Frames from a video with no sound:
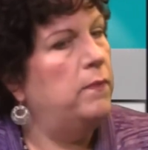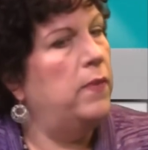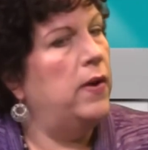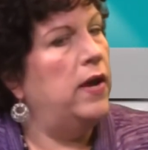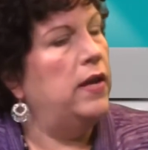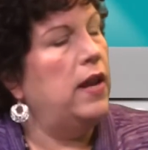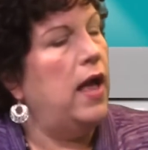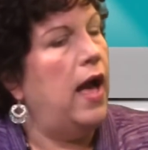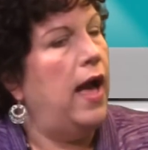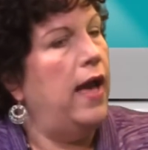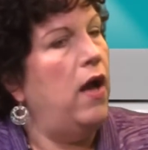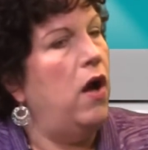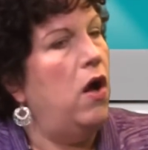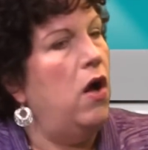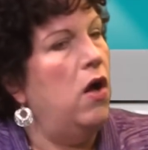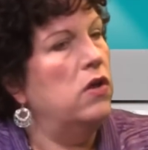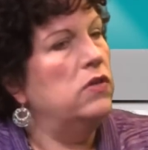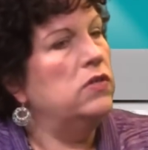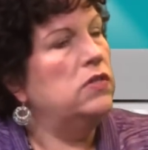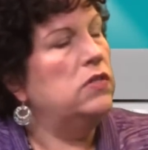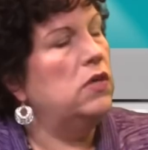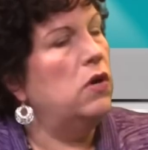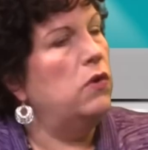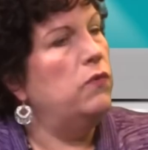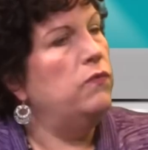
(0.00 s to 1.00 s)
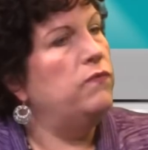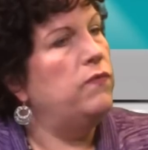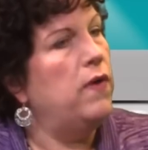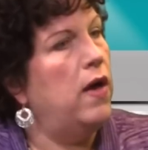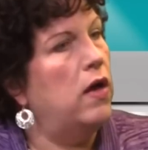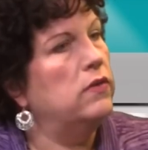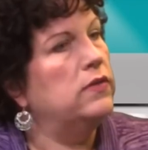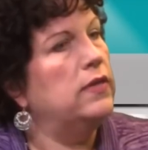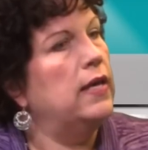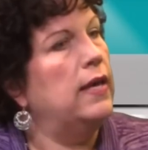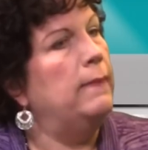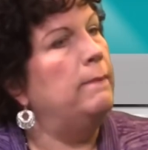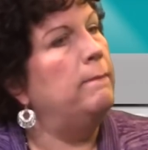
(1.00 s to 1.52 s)
but I also
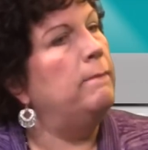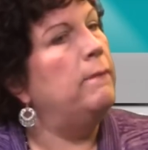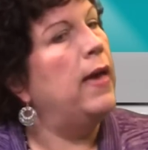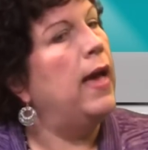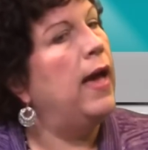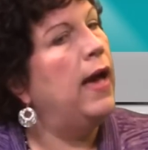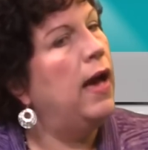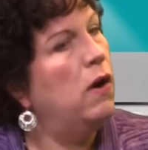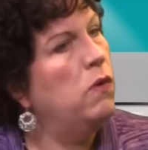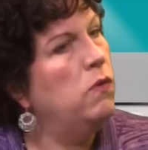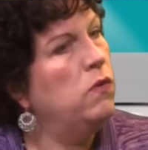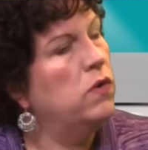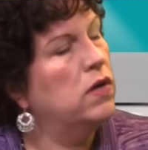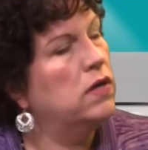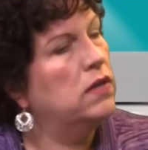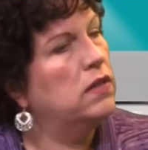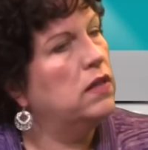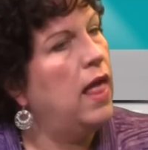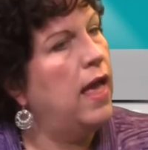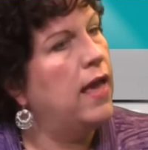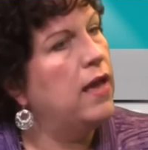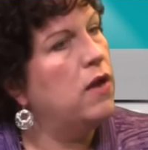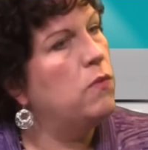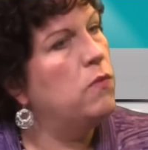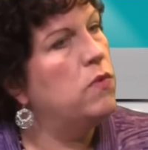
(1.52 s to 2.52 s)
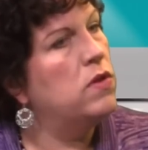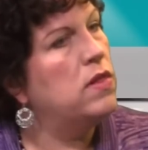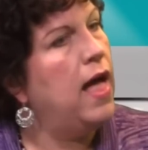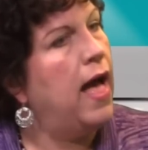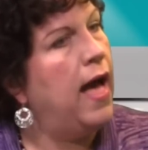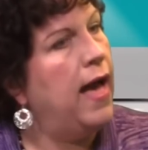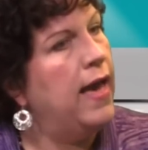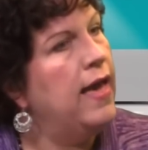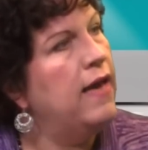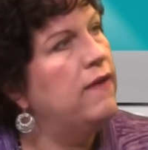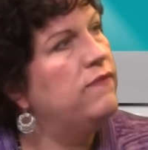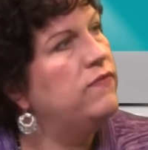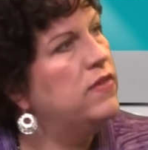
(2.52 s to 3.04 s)
felt empowered, like, well,
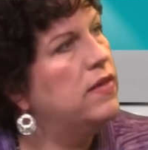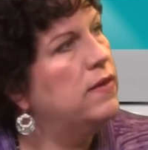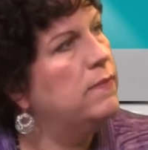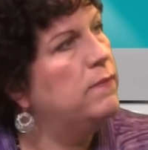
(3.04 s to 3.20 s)
I have